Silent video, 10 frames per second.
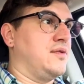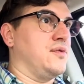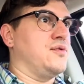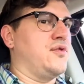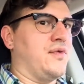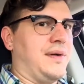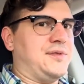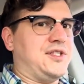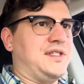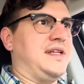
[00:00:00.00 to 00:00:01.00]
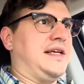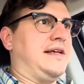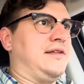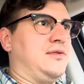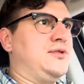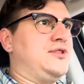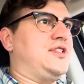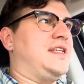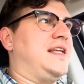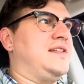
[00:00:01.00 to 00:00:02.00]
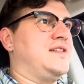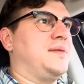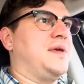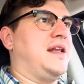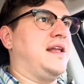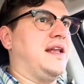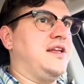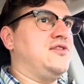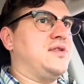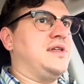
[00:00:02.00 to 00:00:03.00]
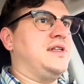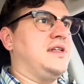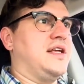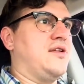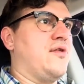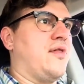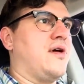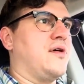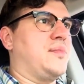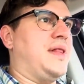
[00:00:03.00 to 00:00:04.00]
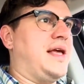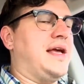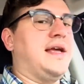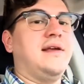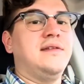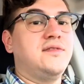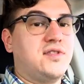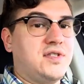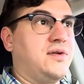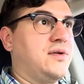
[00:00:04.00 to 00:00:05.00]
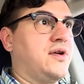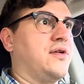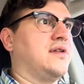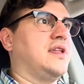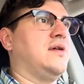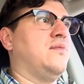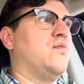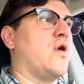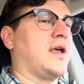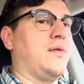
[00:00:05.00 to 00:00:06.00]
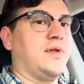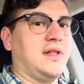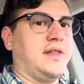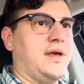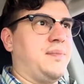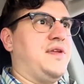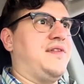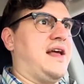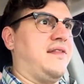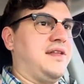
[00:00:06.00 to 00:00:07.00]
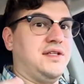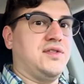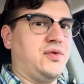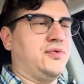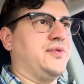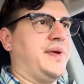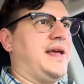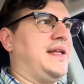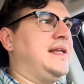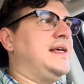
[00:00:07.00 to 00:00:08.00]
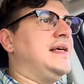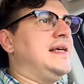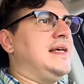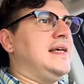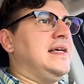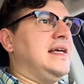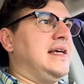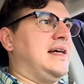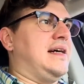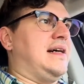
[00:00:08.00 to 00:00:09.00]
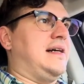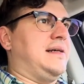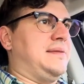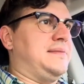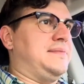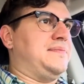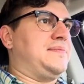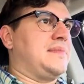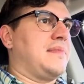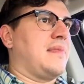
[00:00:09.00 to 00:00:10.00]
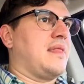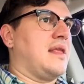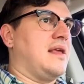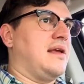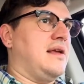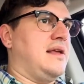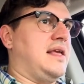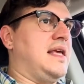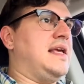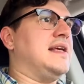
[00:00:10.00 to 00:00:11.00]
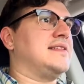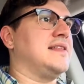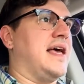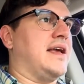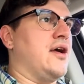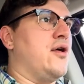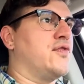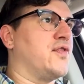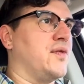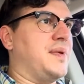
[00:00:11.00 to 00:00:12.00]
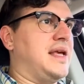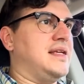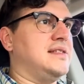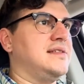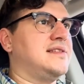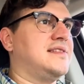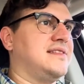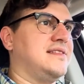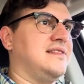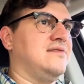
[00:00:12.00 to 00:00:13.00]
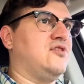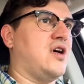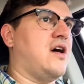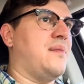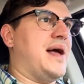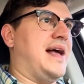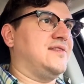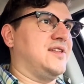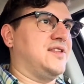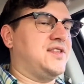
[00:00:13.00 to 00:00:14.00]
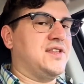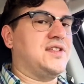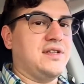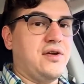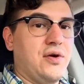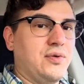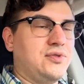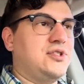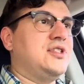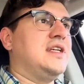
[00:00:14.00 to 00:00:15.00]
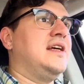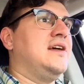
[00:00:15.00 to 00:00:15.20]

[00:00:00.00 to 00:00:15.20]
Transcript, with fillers: through corruption and collusion ends up getting injured and can no longer play, He's still currently walking with a limp, even now that he's an older man. Um, he gets let go from his job as an assistant coach